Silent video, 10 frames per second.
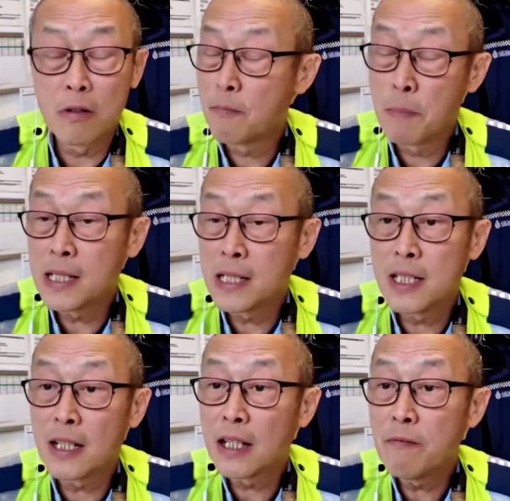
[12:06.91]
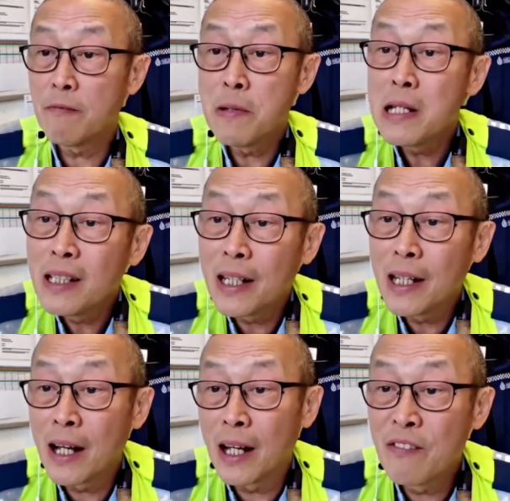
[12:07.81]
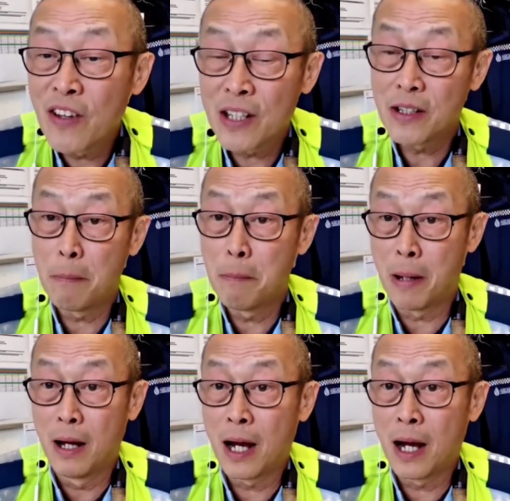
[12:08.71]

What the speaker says: police didn't give me the event number.